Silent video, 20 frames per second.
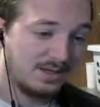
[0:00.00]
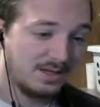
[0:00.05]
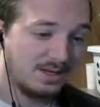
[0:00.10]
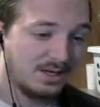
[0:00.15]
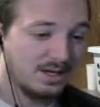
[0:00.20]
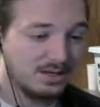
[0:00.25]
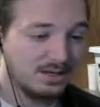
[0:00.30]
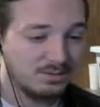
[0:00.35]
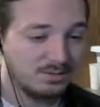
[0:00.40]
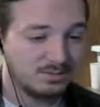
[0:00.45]

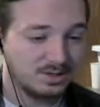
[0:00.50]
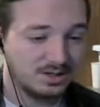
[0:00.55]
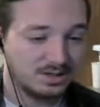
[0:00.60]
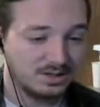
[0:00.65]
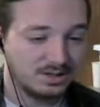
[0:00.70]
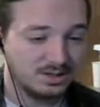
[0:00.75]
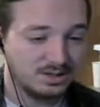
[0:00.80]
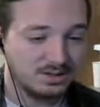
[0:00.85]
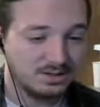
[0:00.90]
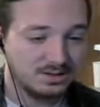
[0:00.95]
Anyway,
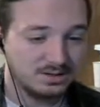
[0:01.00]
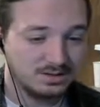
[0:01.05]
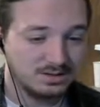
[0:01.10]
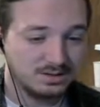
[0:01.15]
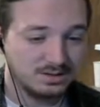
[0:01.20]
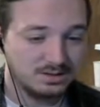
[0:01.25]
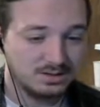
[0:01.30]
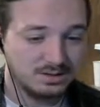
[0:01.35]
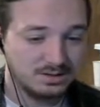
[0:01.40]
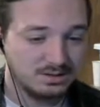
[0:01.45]
honey,
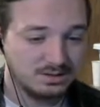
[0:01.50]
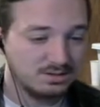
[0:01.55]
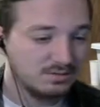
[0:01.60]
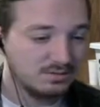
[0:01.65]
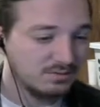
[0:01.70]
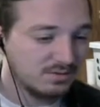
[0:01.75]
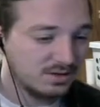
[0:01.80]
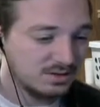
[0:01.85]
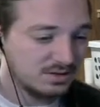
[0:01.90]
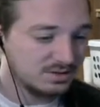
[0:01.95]

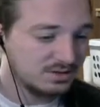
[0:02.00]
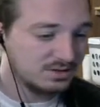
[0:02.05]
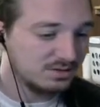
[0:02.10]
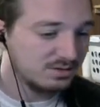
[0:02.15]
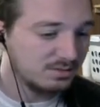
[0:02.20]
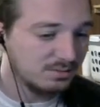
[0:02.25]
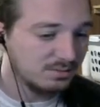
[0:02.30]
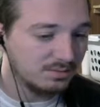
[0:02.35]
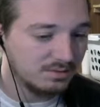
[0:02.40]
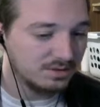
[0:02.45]
you've got your
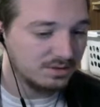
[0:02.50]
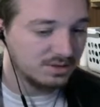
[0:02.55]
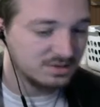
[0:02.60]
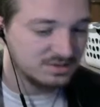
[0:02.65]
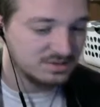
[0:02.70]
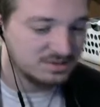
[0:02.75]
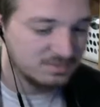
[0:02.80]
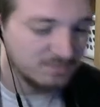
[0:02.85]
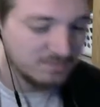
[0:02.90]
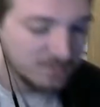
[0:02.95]
own
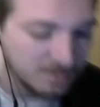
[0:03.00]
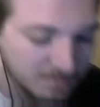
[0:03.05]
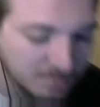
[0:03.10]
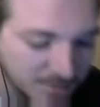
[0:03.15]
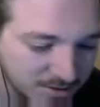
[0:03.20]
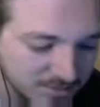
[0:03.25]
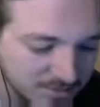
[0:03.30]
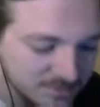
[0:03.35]
things to worry about,